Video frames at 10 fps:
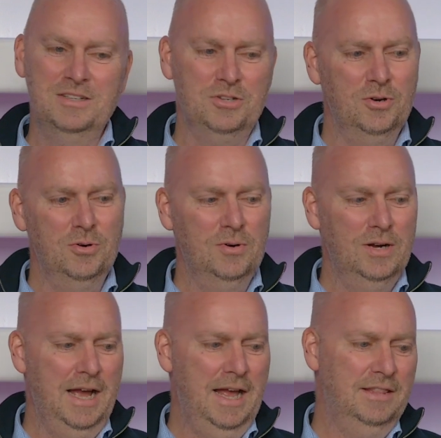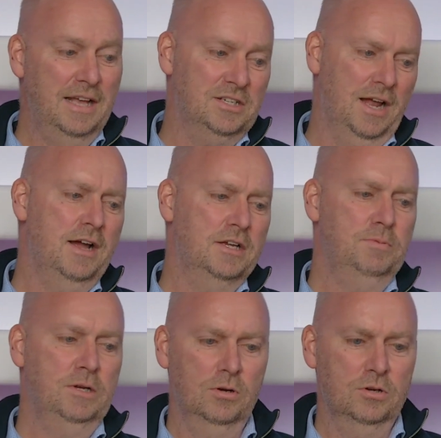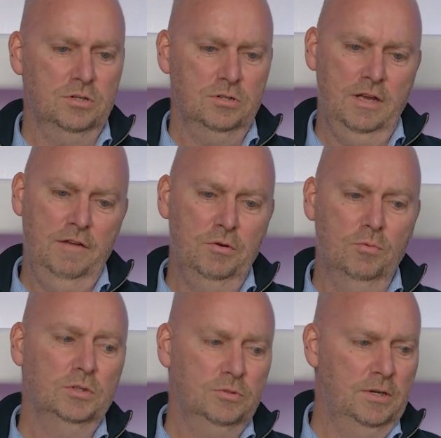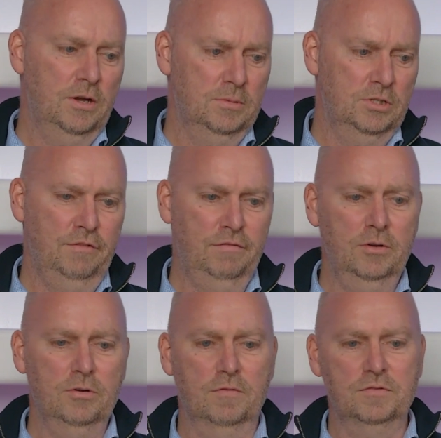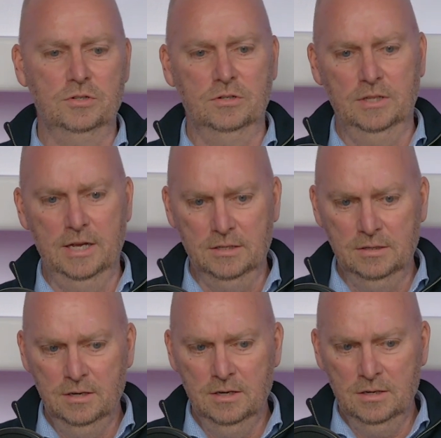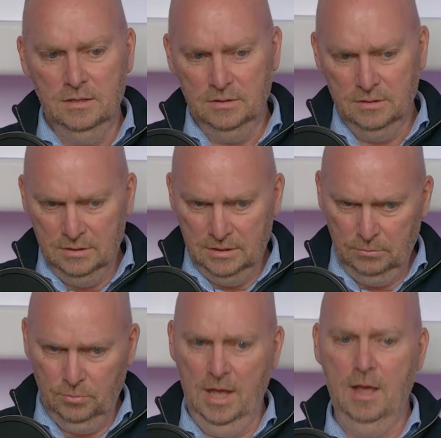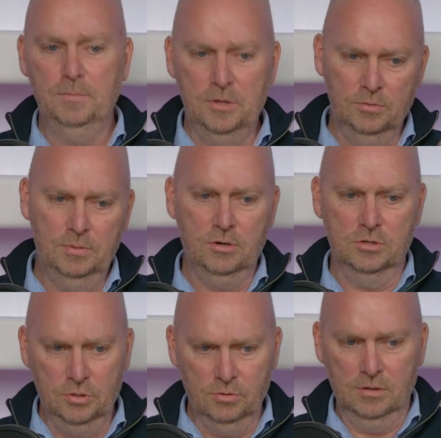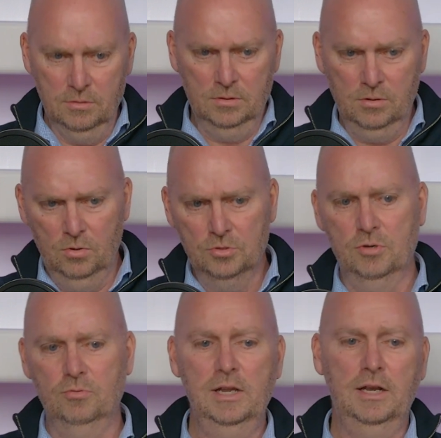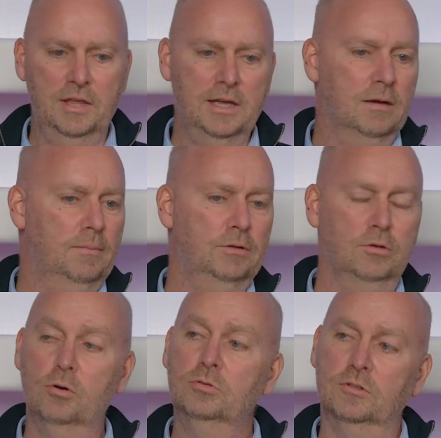So, and that's nice, because if you want to become a chief value officer, then that will help you, because you are also really thinking about the long